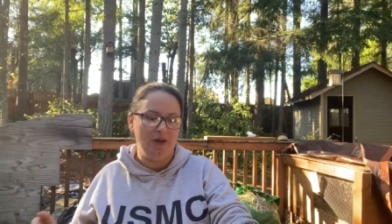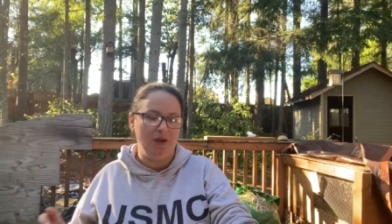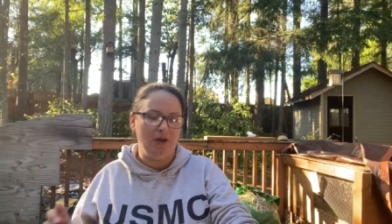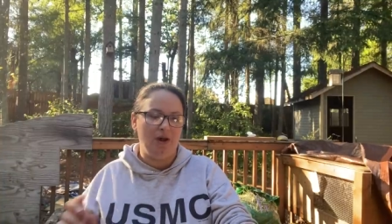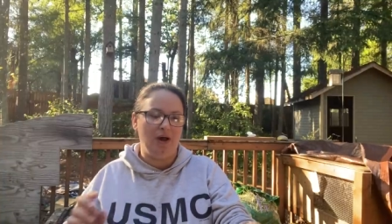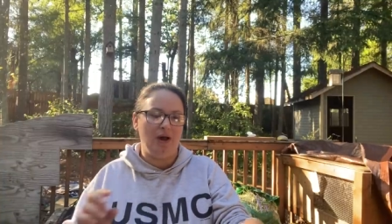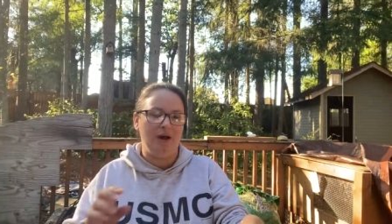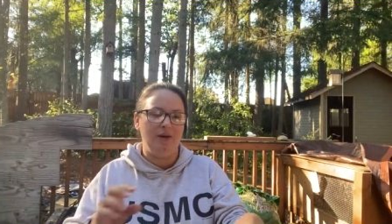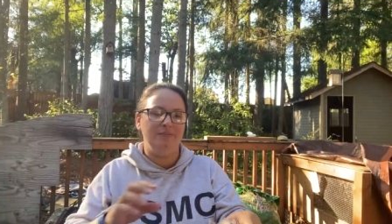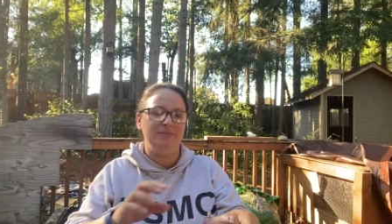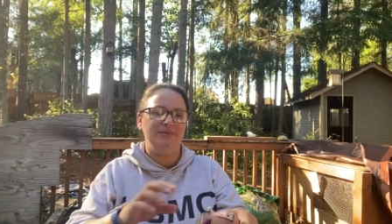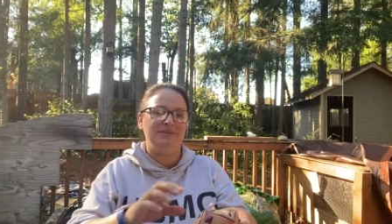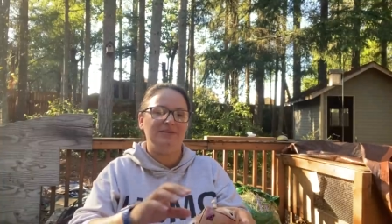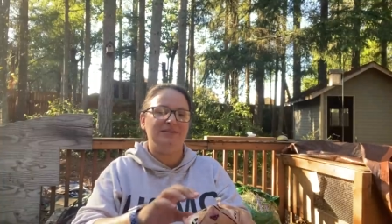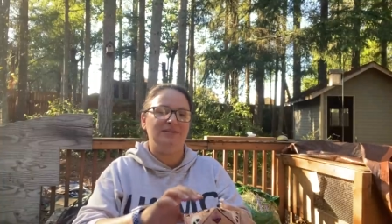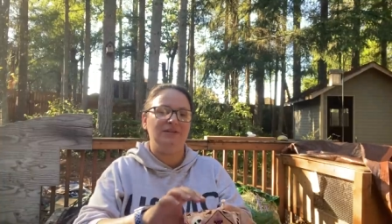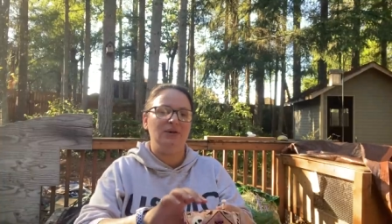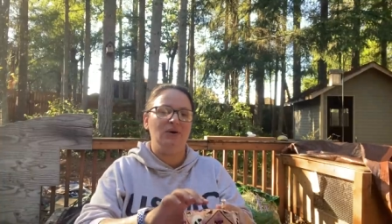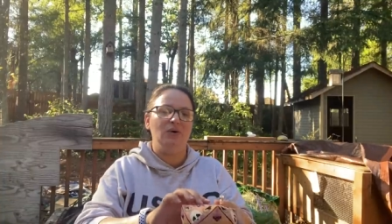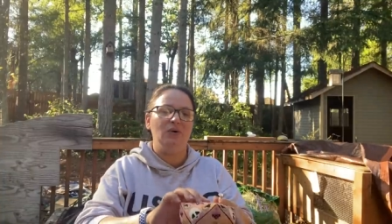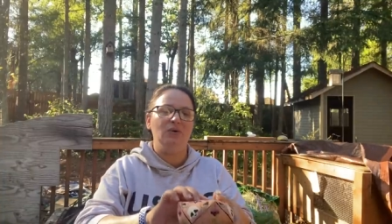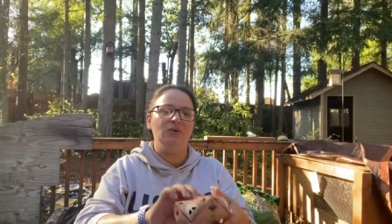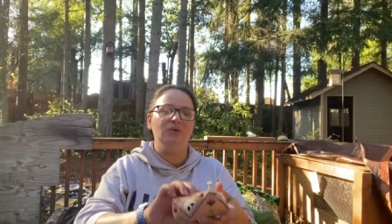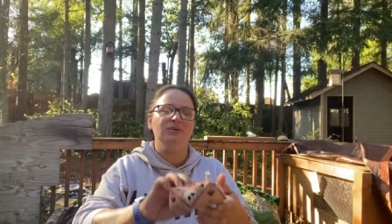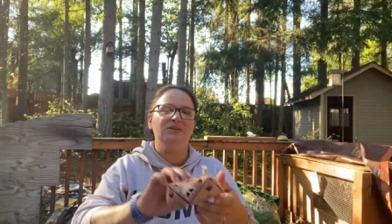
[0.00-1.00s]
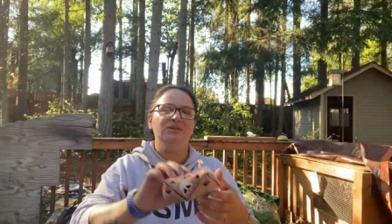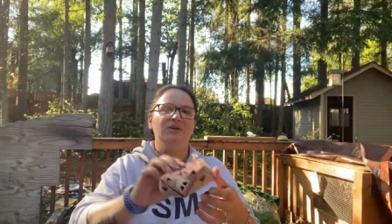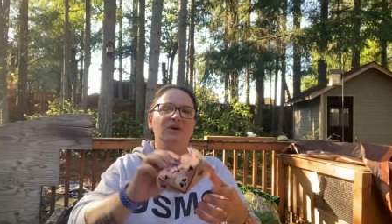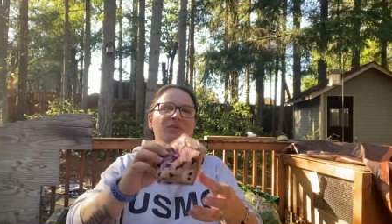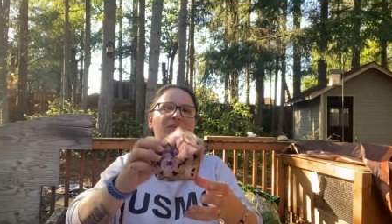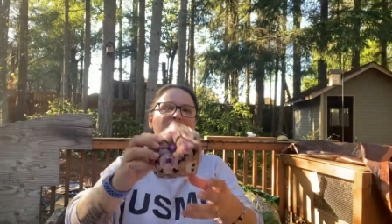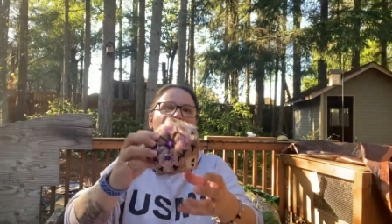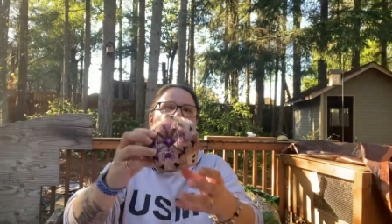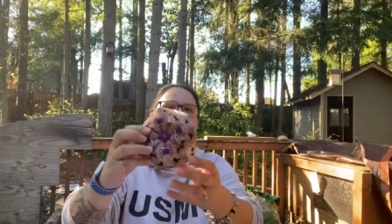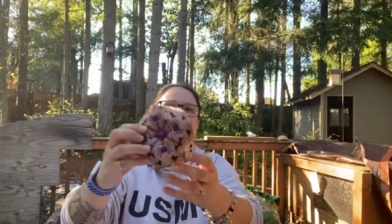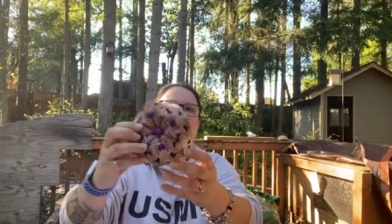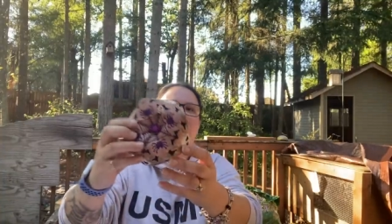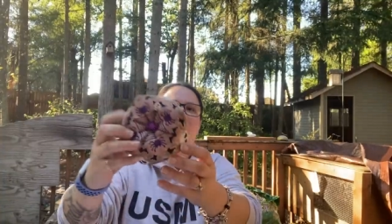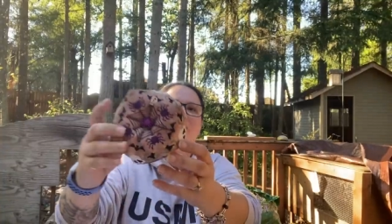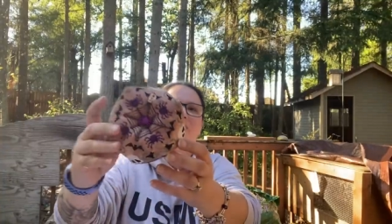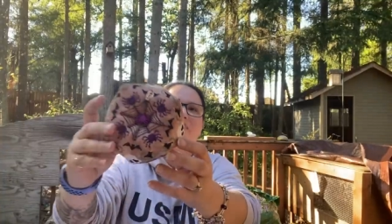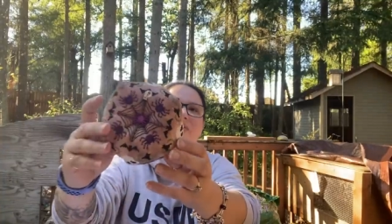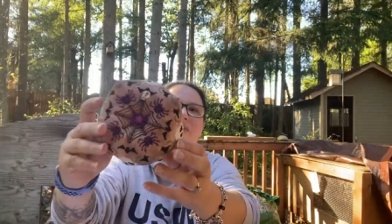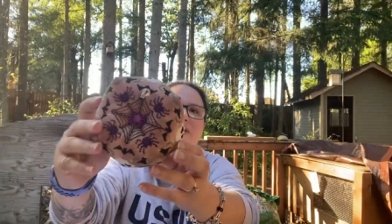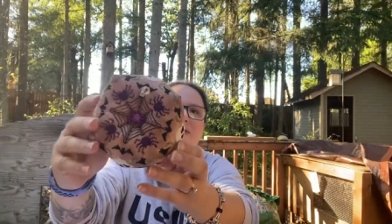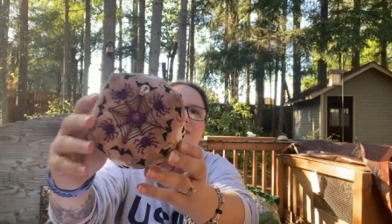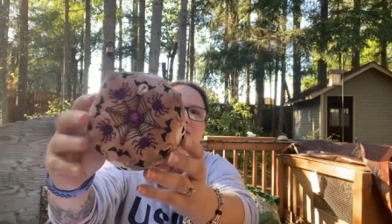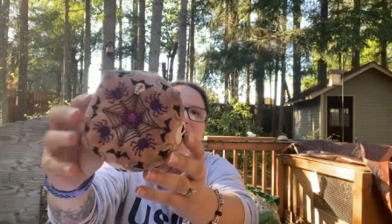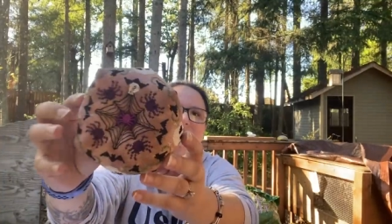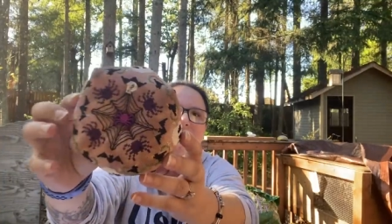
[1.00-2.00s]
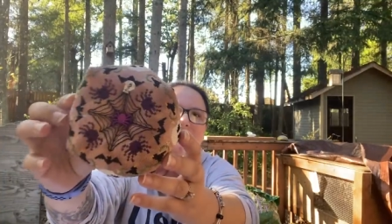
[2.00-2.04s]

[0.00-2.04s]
I'm so, so proud of this.